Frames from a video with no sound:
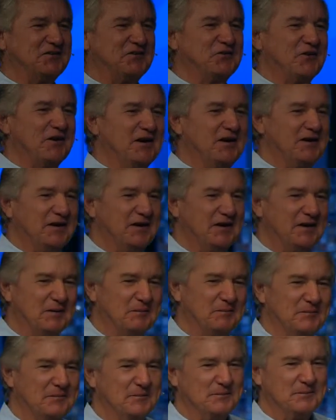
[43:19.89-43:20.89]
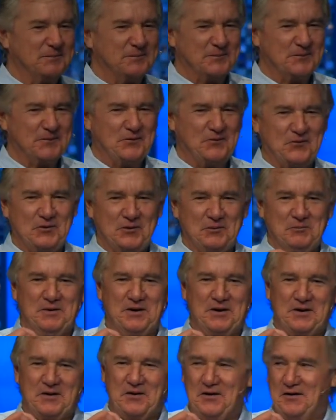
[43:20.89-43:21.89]
straight up, sipped
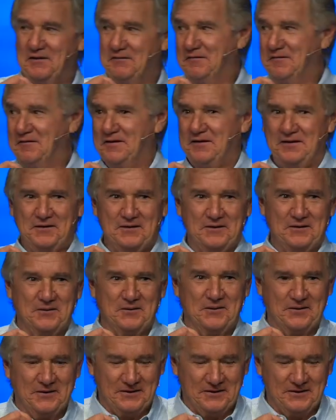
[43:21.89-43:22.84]
my coffee, you know.